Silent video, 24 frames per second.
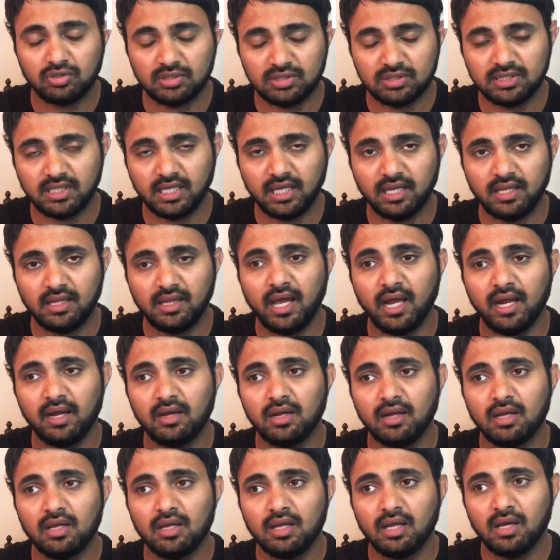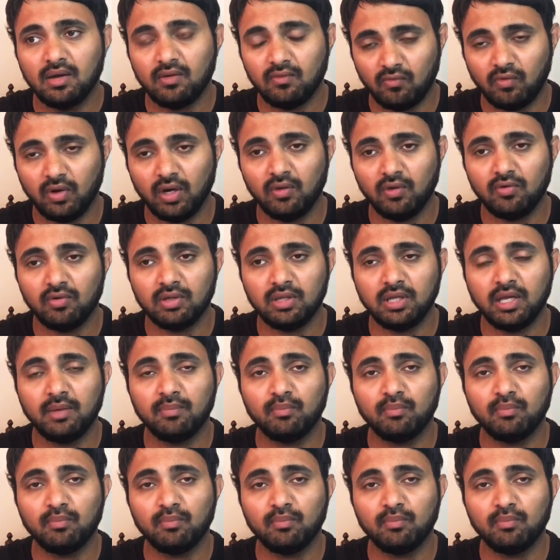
say that whatever the